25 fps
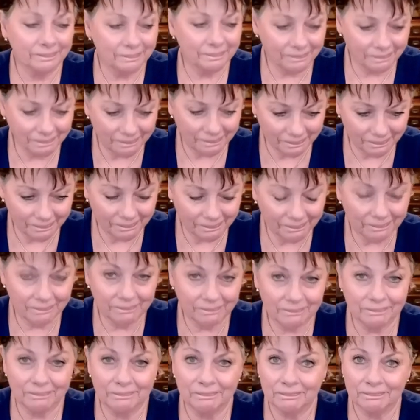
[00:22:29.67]

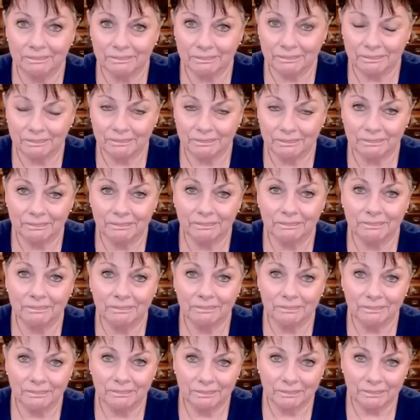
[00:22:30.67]

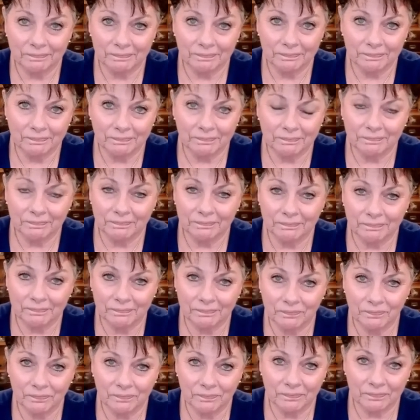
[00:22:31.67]

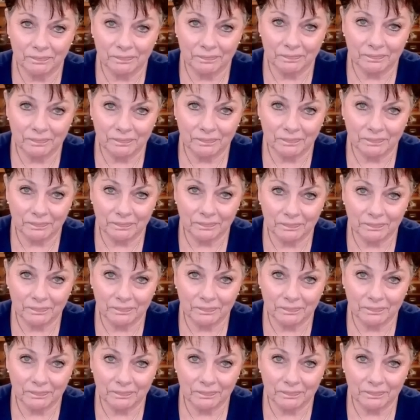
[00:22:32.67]
(not speaking)